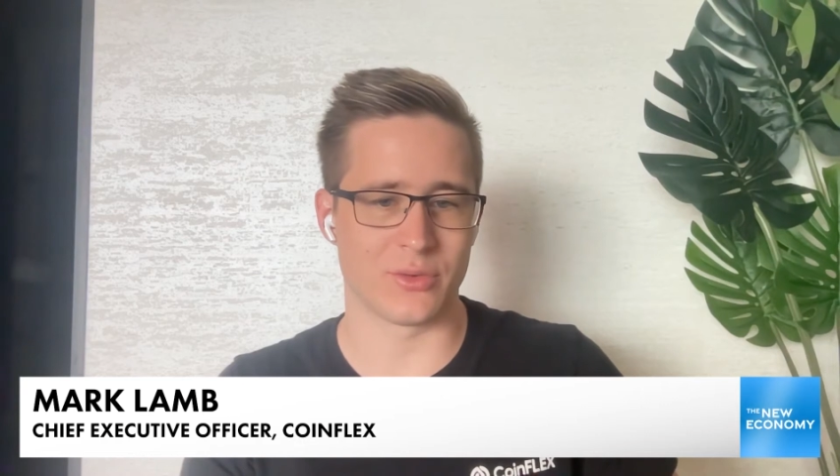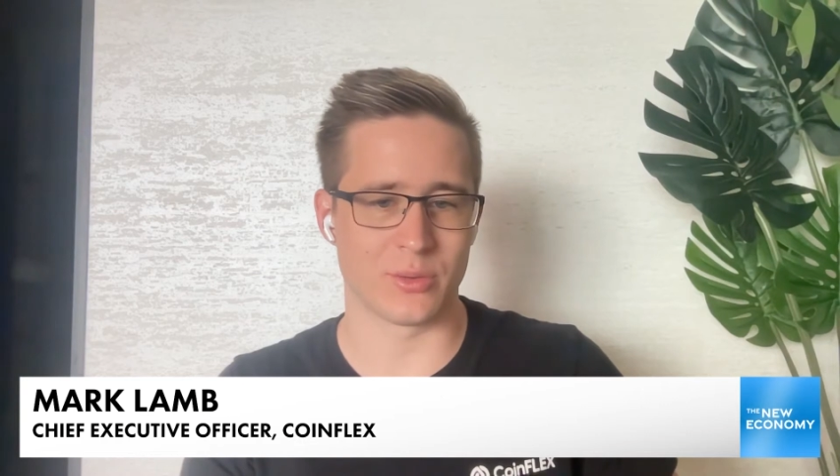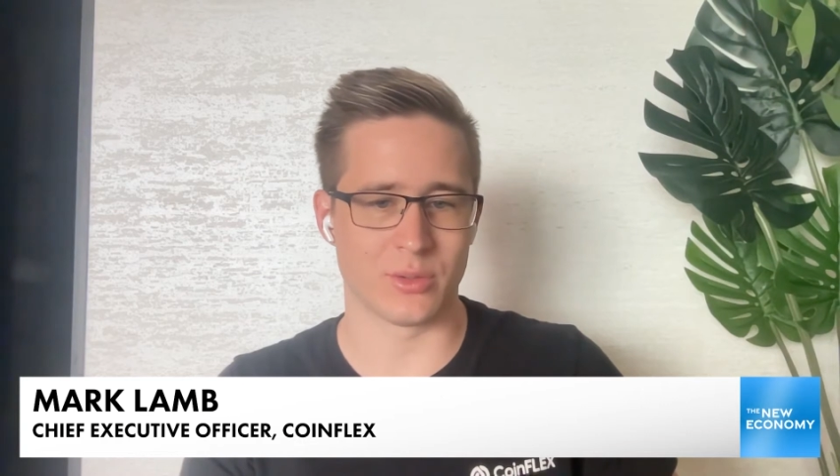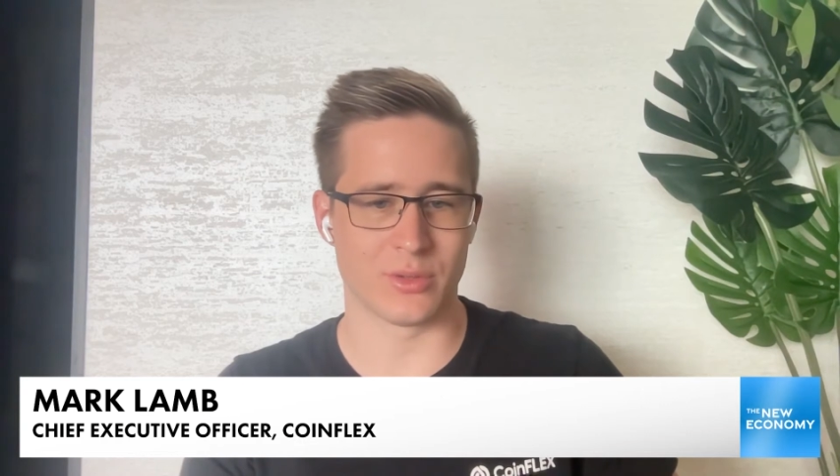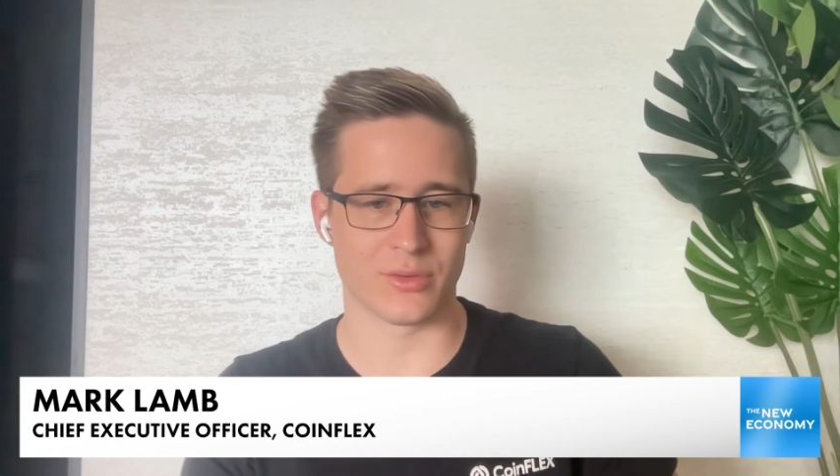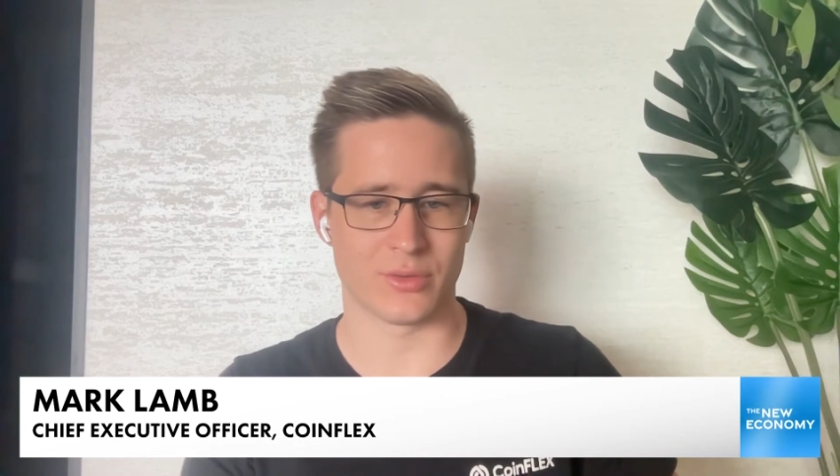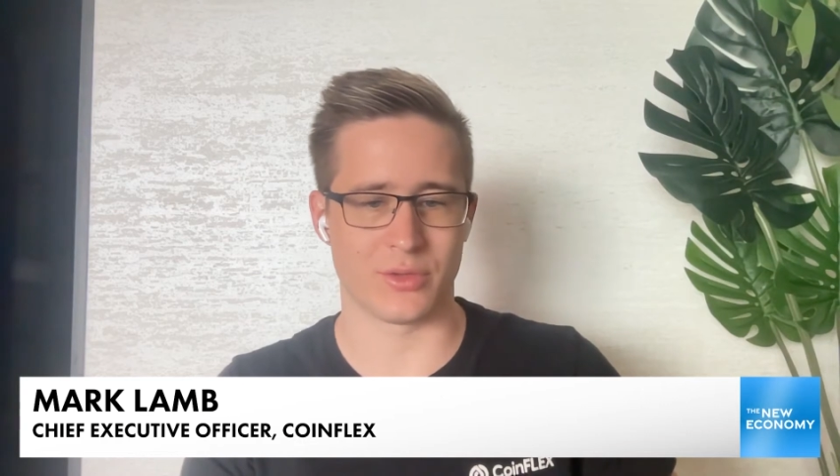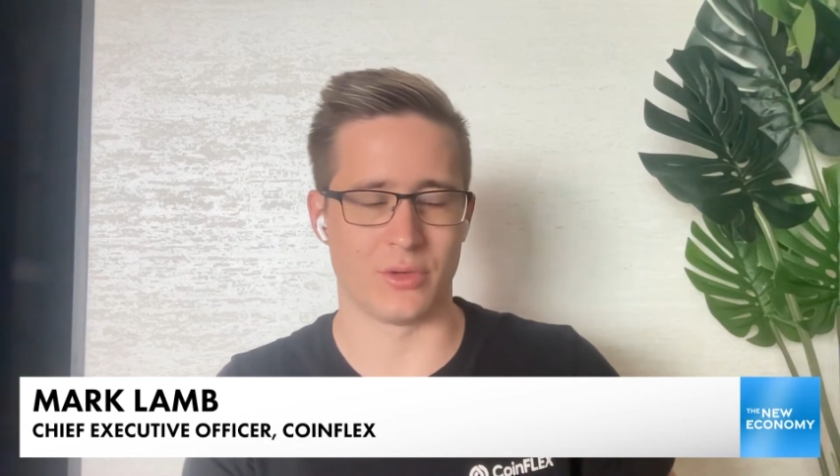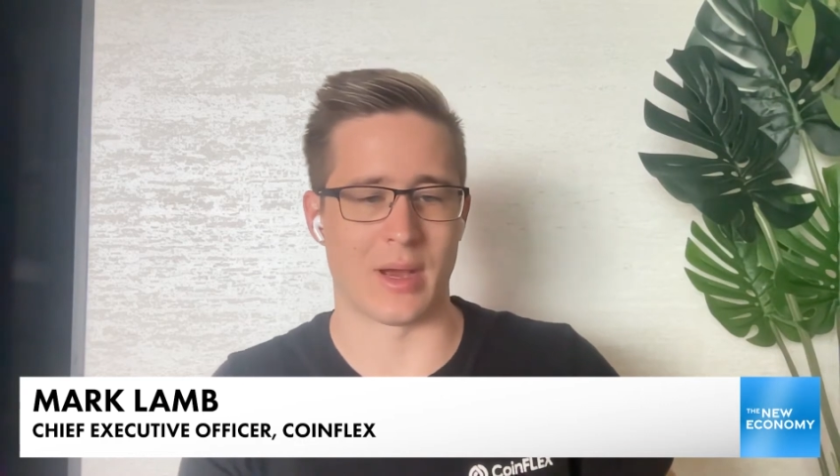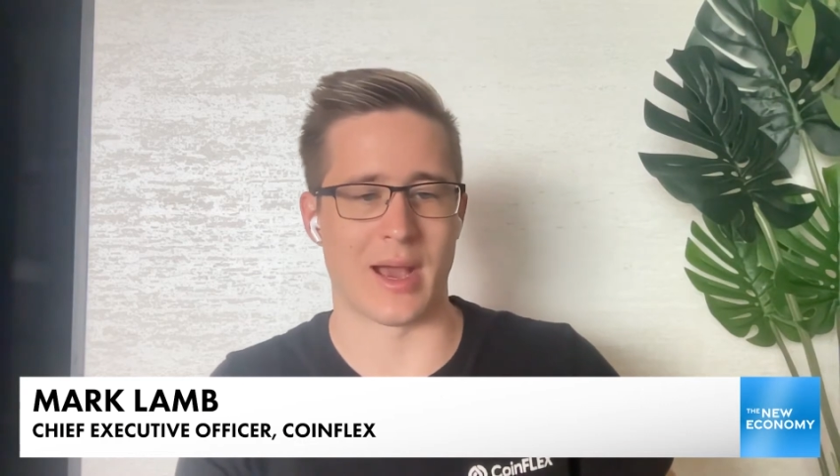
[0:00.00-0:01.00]

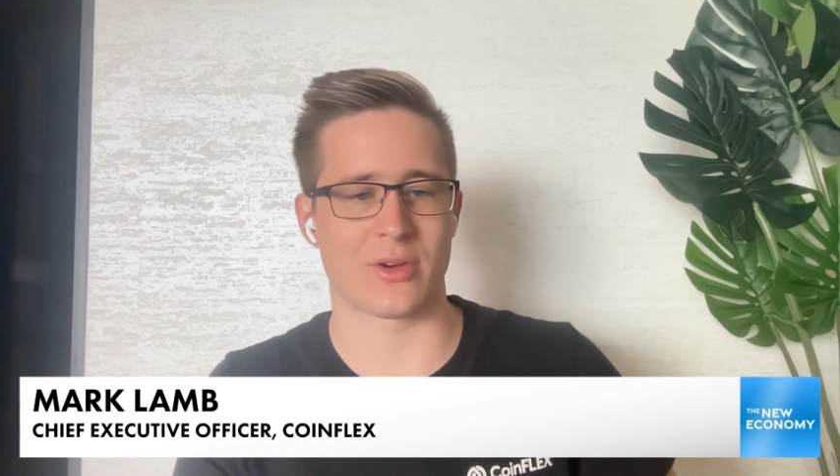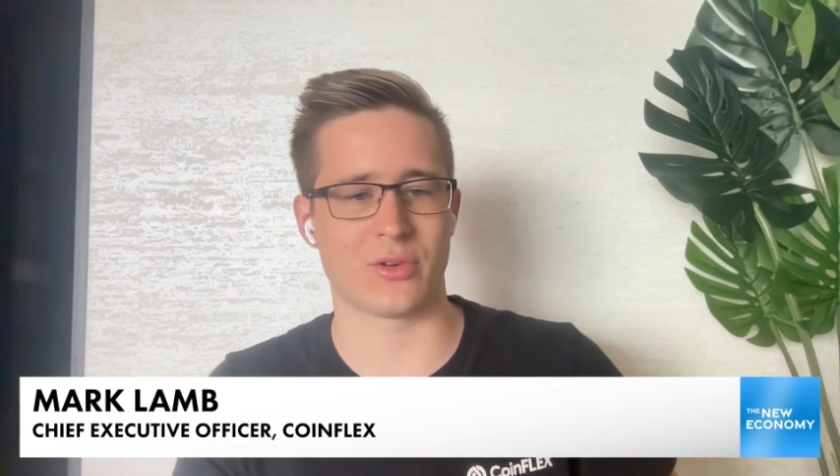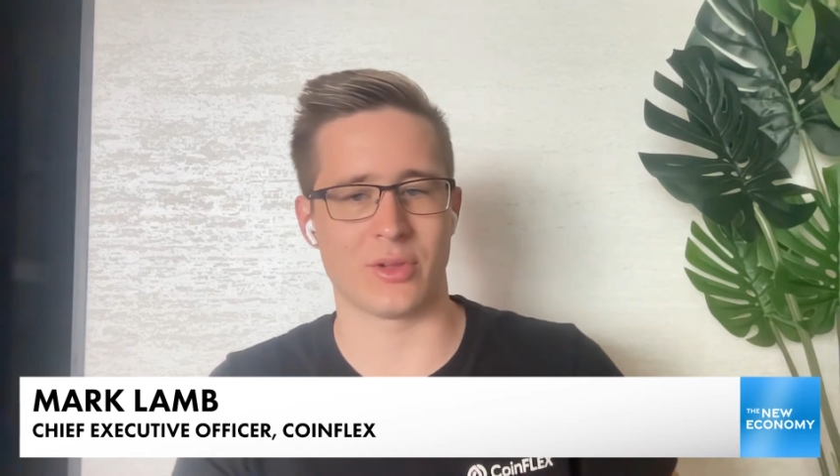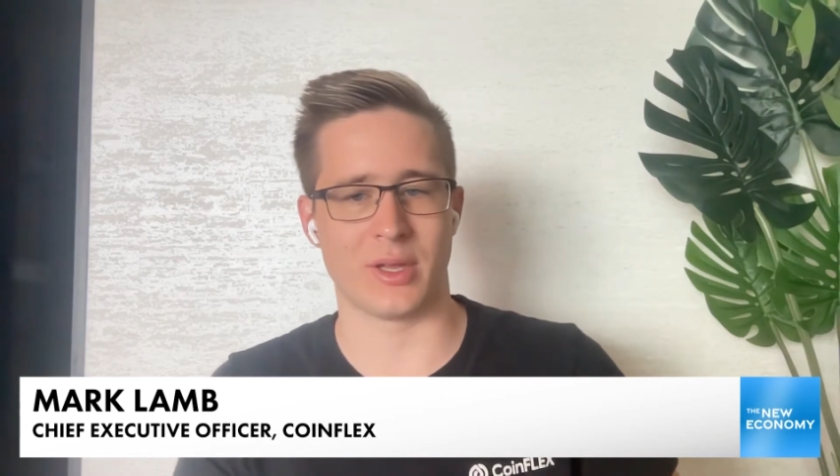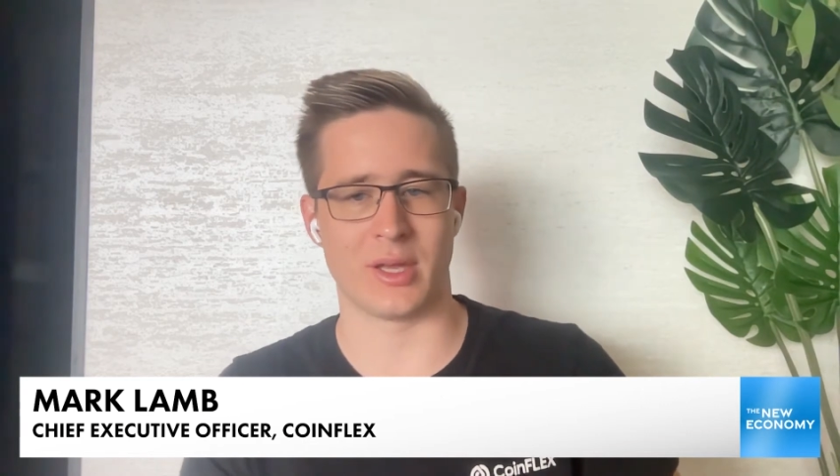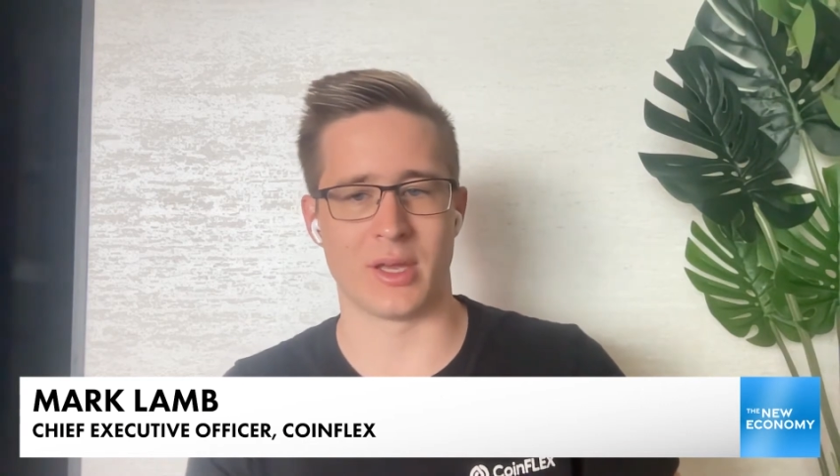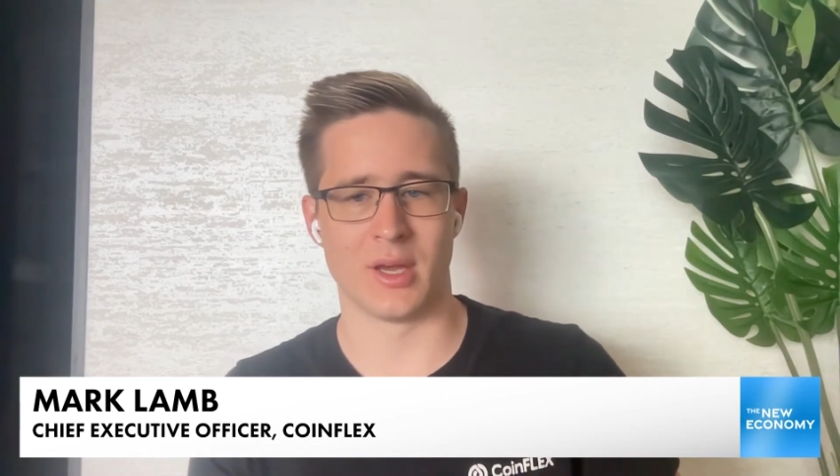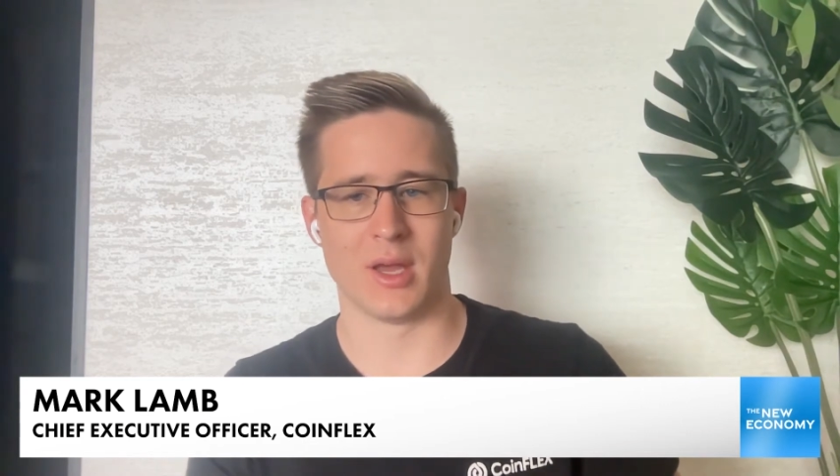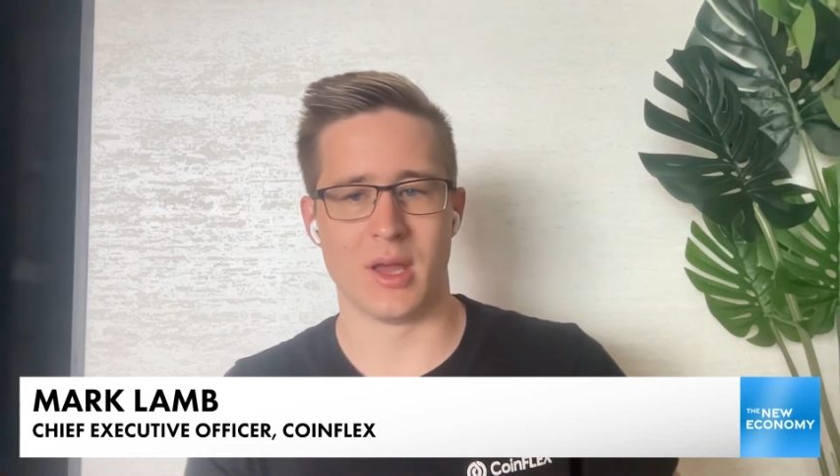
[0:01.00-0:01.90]
tools to actually